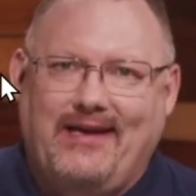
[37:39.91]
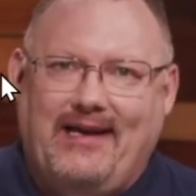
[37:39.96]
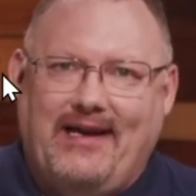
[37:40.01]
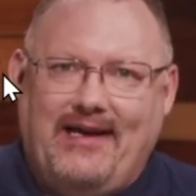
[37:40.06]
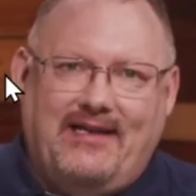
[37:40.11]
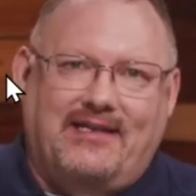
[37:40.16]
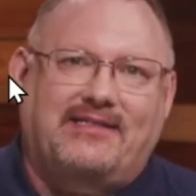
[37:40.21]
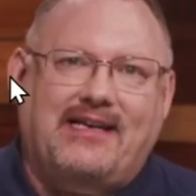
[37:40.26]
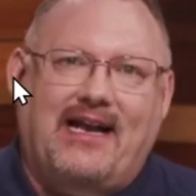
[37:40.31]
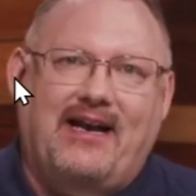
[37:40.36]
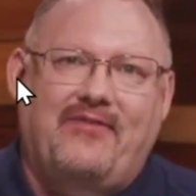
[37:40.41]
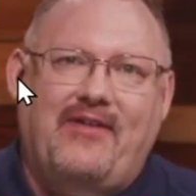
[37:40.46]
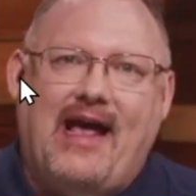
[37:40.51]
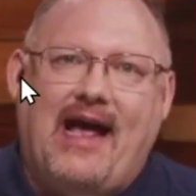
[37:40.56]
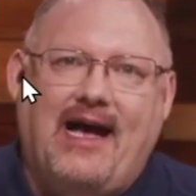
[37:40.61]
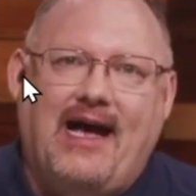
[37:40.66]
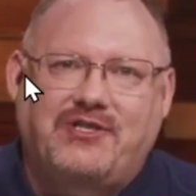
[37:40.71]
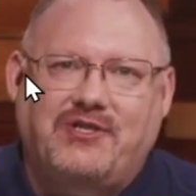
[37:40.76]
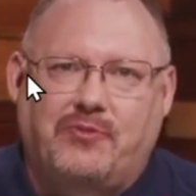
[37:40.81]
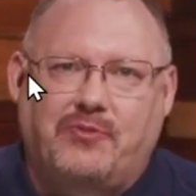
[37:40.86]
And inside of
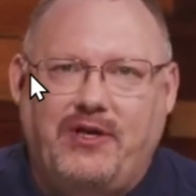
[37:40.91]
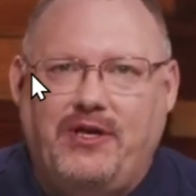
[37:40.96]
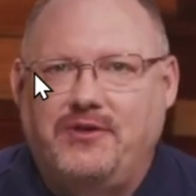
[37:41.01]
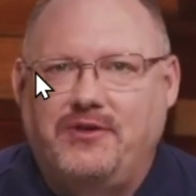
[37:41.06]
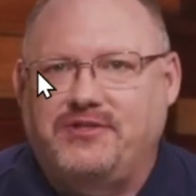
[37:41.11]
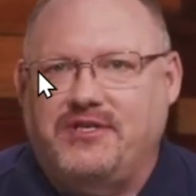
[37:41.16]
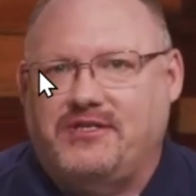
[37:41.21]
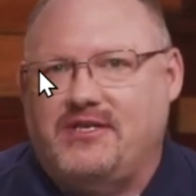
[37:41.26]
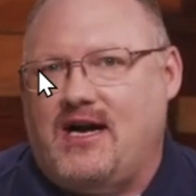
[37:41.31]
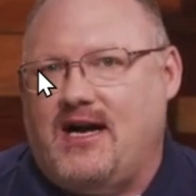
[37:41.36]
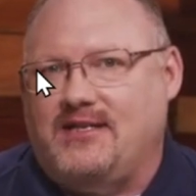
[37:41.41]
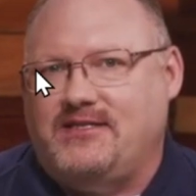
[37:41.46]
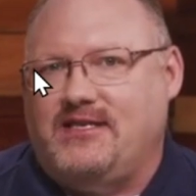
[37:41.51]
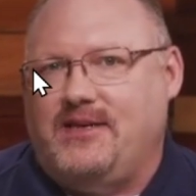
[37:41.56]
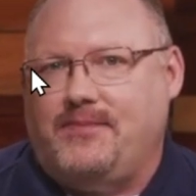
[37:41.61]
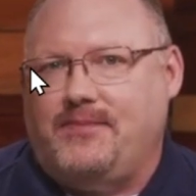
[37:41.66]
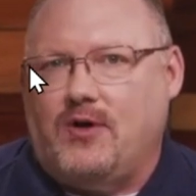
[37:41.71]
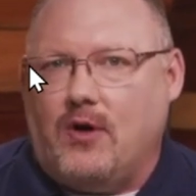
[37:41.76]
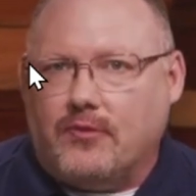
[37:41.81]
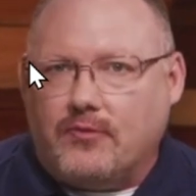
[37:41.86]
Azure, we use this
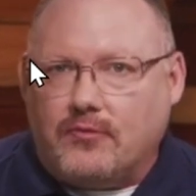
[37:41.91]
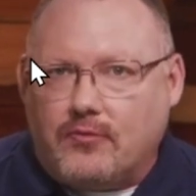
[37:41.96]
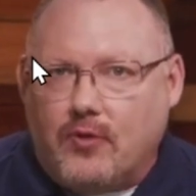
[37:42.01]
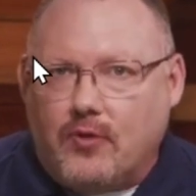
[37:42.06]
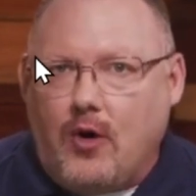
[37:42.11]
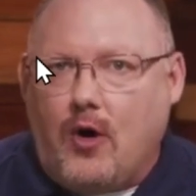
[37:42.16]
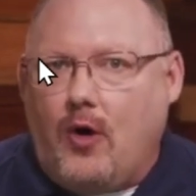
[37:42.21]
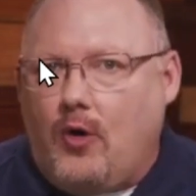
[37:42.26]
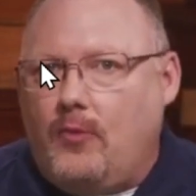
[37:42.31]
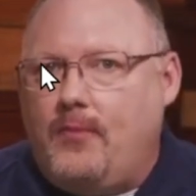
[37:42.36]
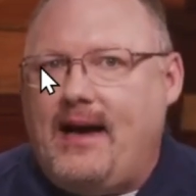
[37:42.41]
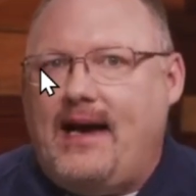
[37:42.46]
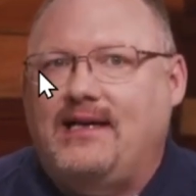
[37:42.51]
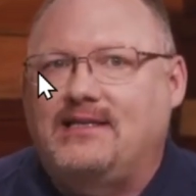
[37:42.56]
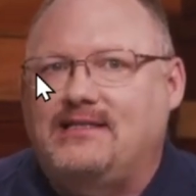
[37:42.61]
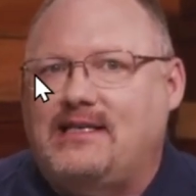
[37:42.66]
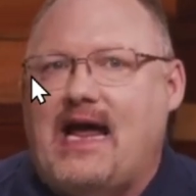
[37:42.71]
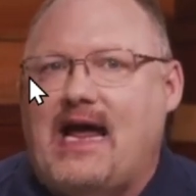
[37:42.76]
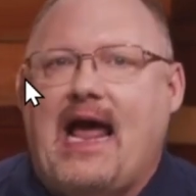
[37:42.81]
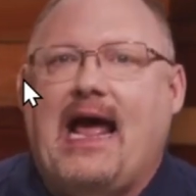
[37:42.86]
concept called
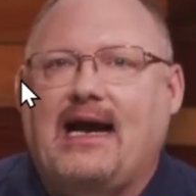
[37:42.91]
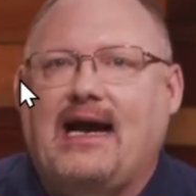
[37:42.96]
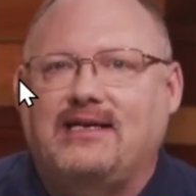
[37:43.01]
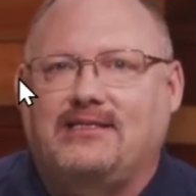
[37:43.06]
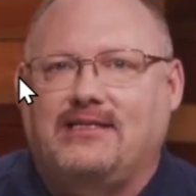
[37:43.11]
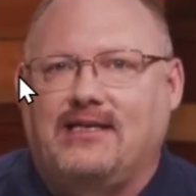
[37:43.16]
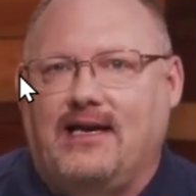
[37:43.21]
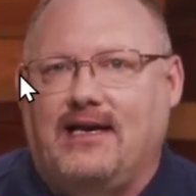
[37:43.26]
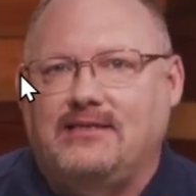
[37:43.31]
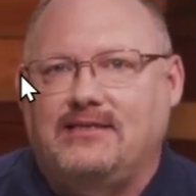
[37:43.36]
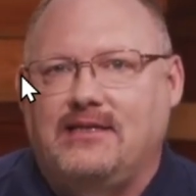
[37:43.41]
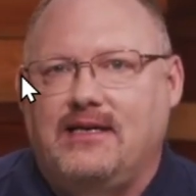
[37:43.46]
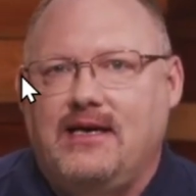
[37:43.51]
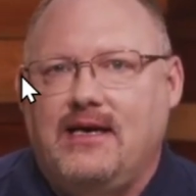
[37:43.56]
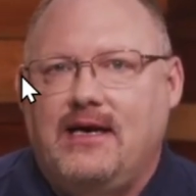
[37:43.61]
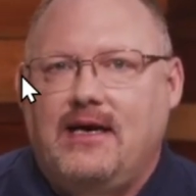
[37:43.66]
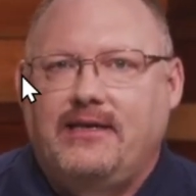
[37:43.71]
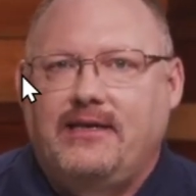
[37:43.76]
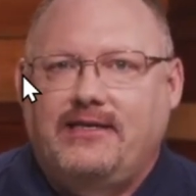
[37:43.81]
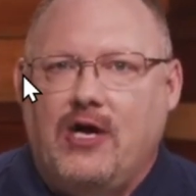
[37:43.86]
role-based access
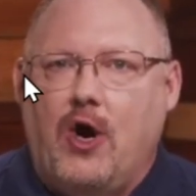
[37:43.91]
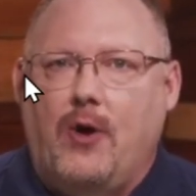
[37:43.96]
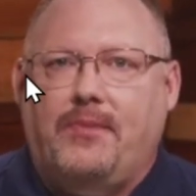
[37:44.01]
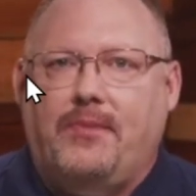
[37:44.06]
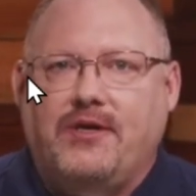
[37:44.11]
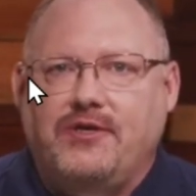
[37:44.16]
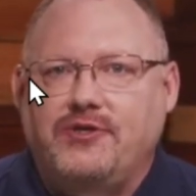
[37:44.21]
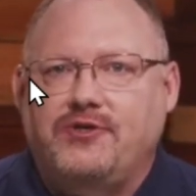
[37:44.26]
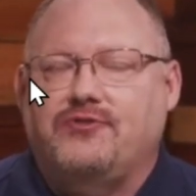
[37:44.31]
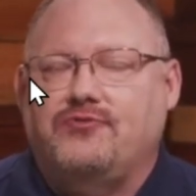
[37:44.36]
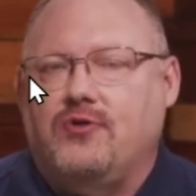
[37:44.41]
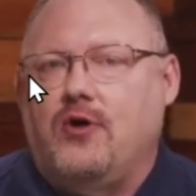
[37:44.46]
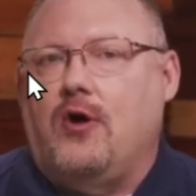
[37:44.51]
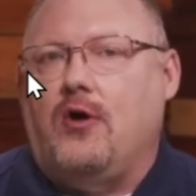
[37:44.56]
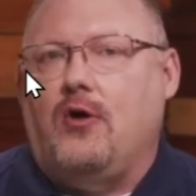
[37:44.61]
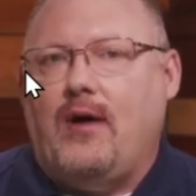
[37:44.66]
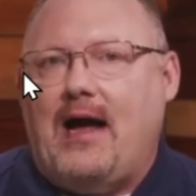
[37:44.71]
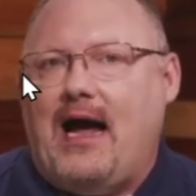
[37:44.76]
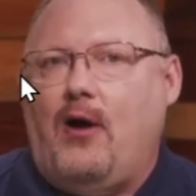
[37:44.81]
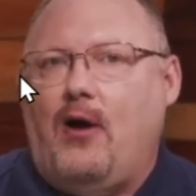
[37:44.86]
to help
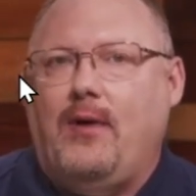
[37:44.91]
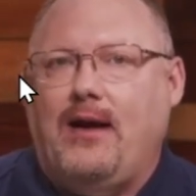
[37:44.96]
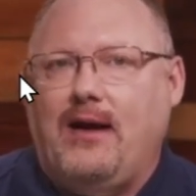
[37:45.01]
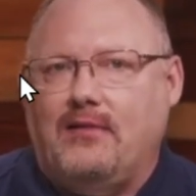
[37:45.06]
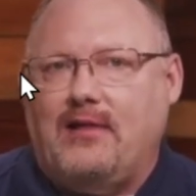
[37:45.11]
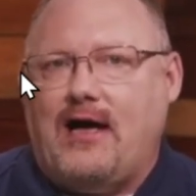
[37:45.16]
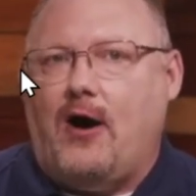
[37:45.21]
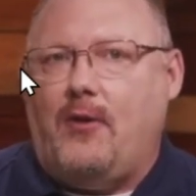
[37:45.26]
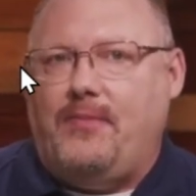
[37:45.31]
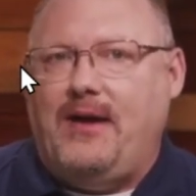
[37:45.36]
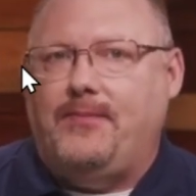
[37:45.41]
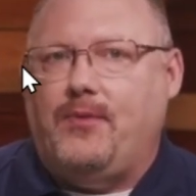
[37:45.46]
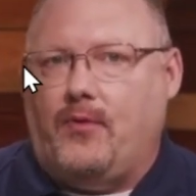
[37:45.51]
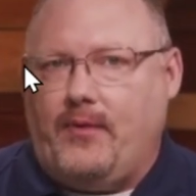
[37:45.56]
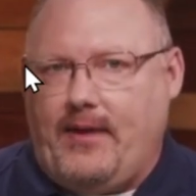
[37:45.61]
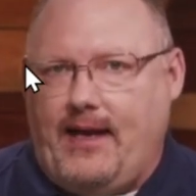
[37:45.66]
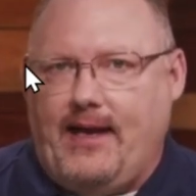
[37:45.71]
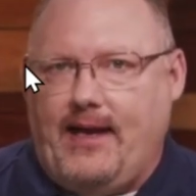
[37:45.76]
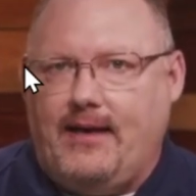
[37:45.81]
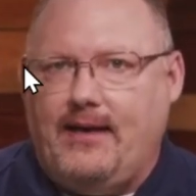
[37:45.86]
control how we allow
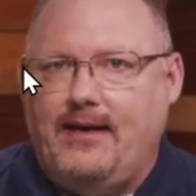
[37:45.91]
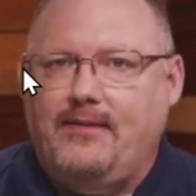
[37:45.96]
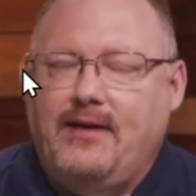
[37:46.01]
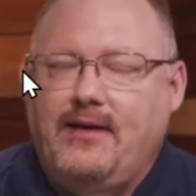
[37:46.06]
people in.